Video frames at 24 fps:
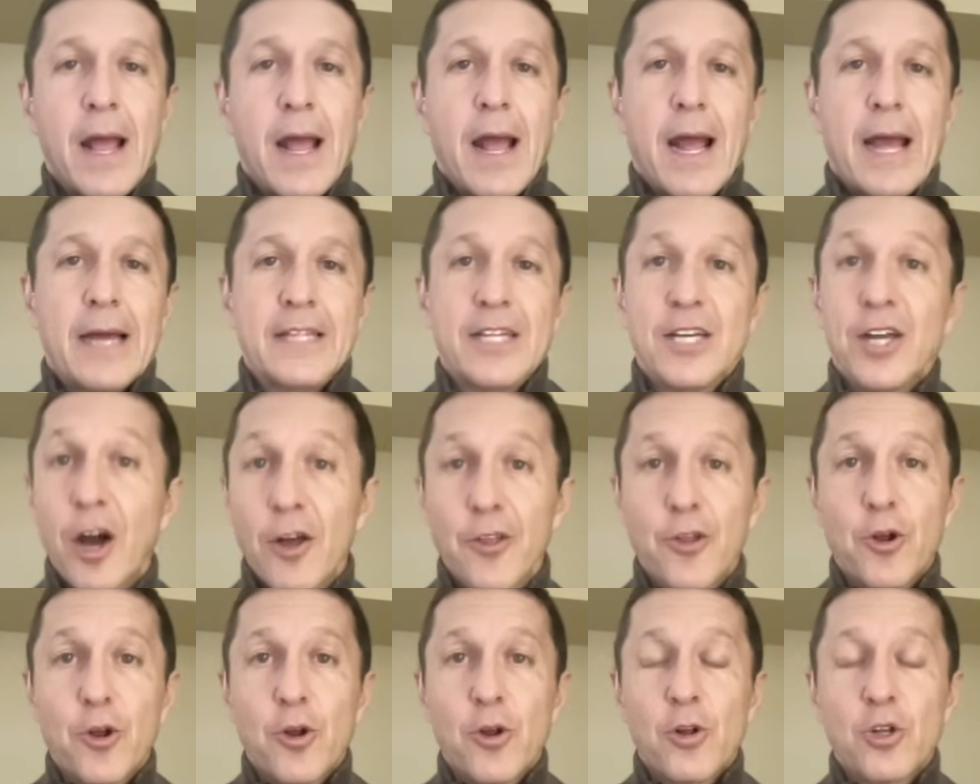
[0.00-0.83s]
And the
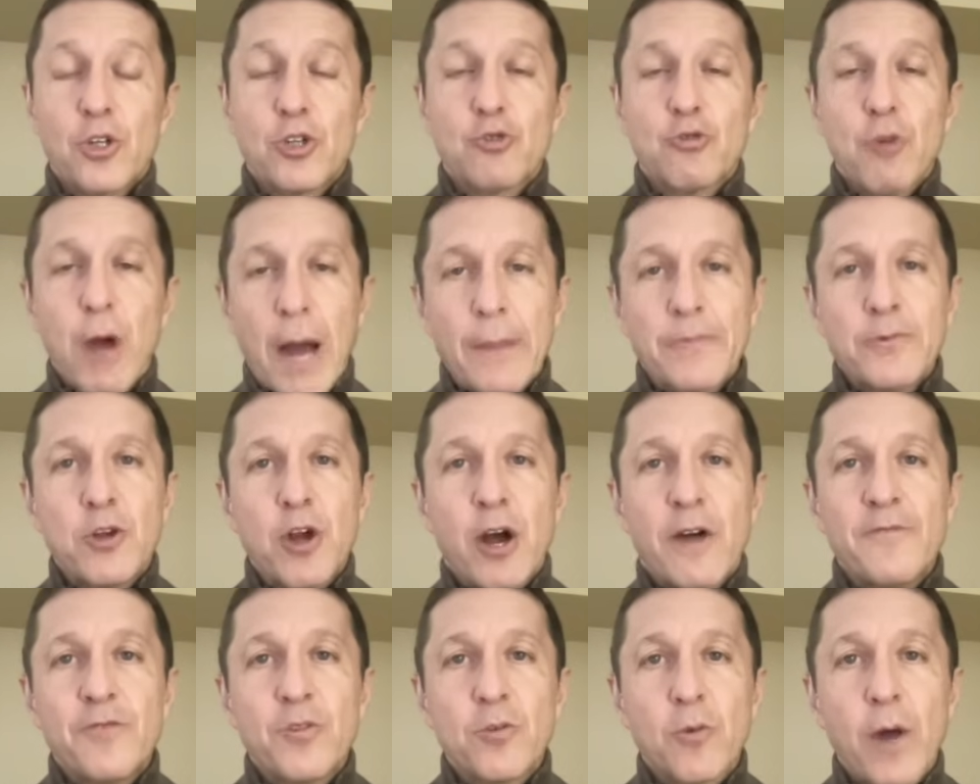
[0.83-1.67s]
other dropped
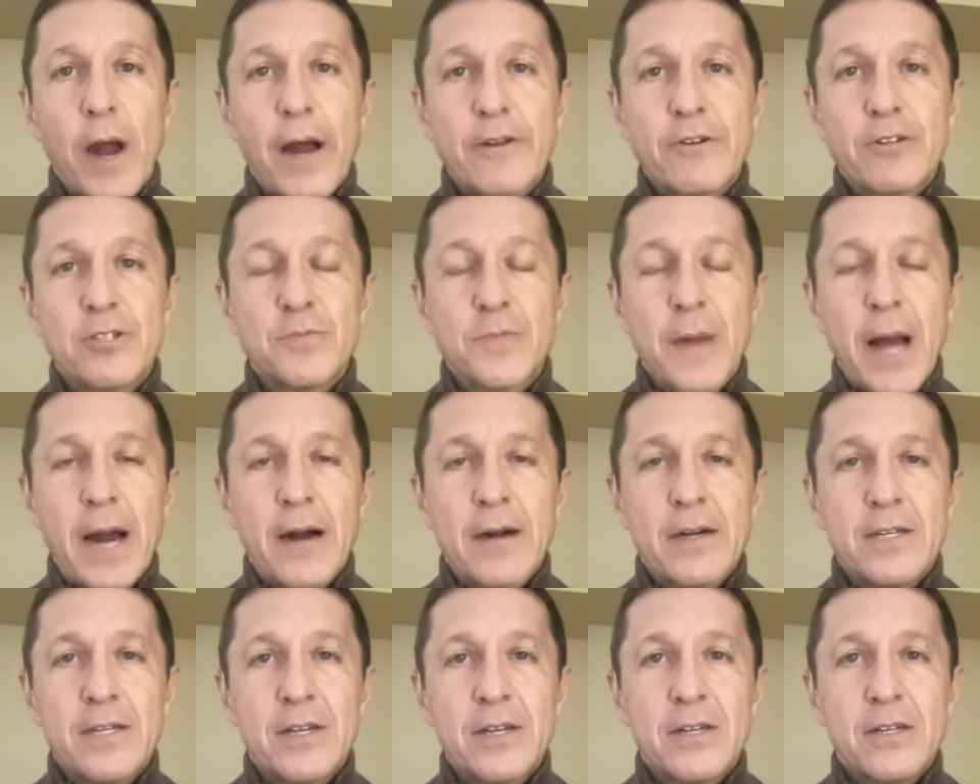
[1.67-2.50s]
off the writer's
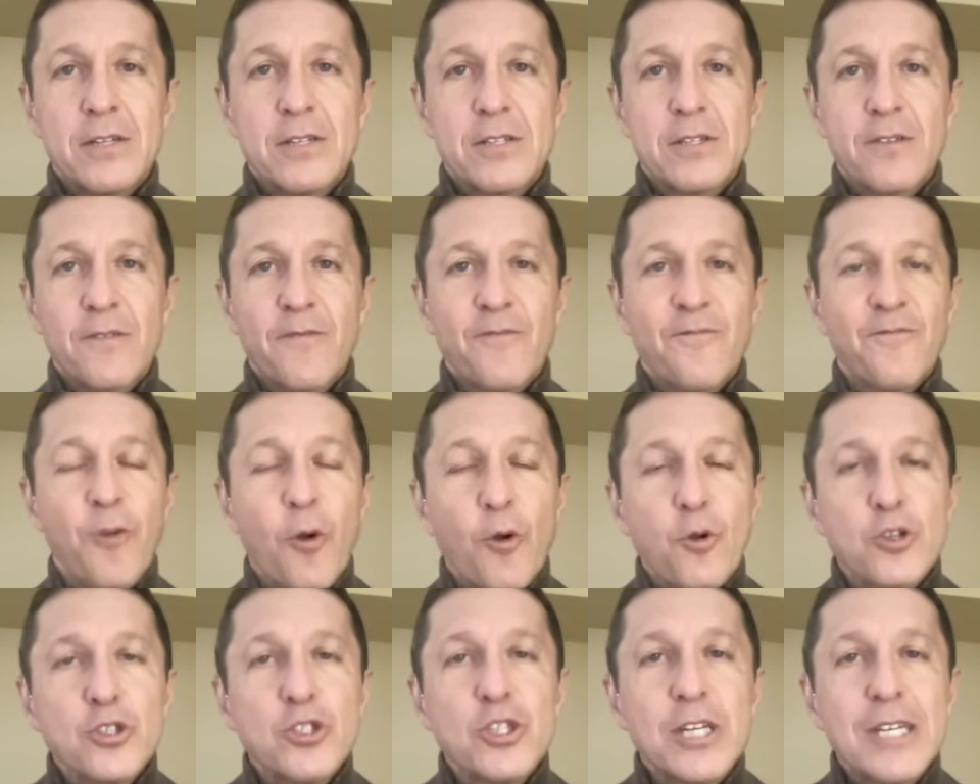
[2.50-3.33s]
ballot the
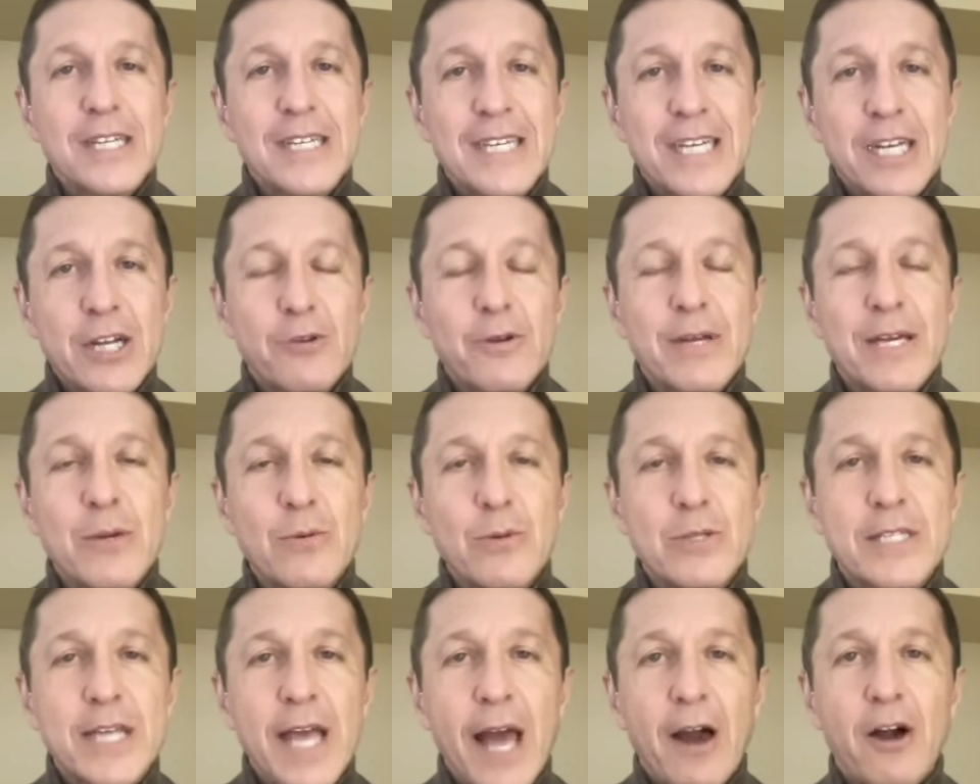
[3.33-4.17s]
first year he
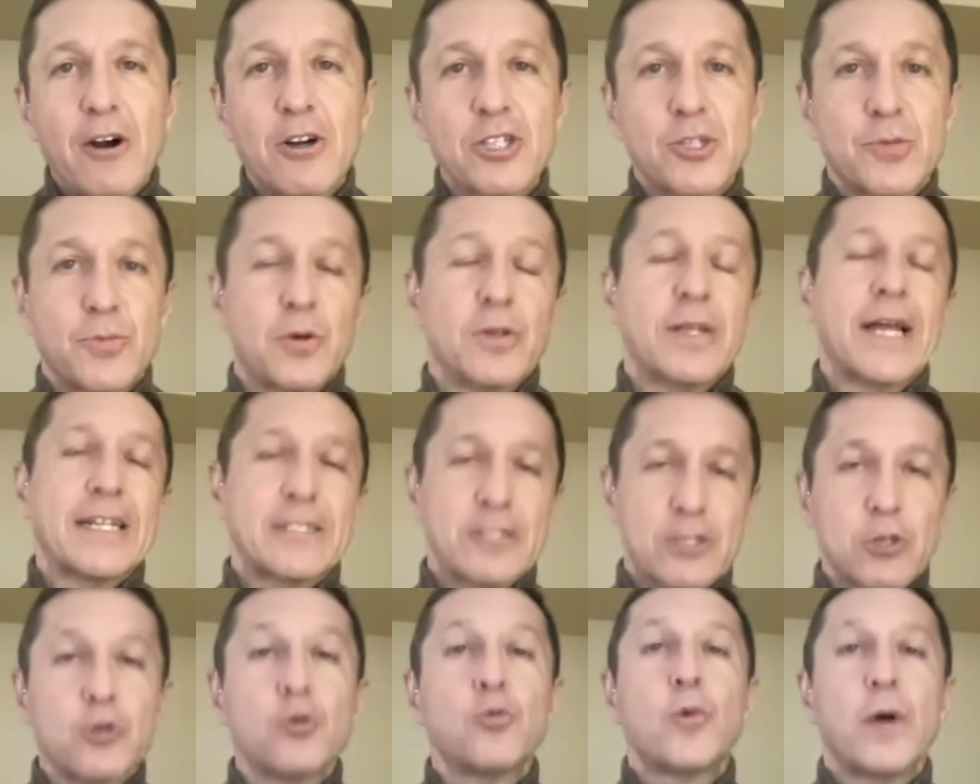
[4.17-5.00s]
was eligible.
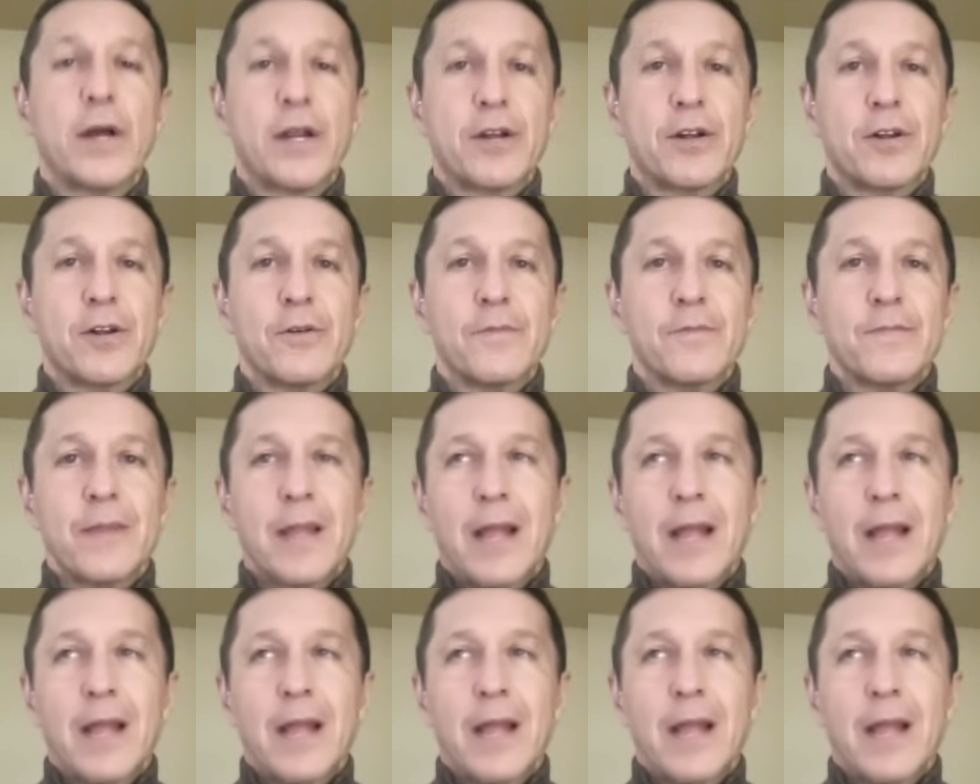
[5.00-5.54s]
That's Lou Whitaker.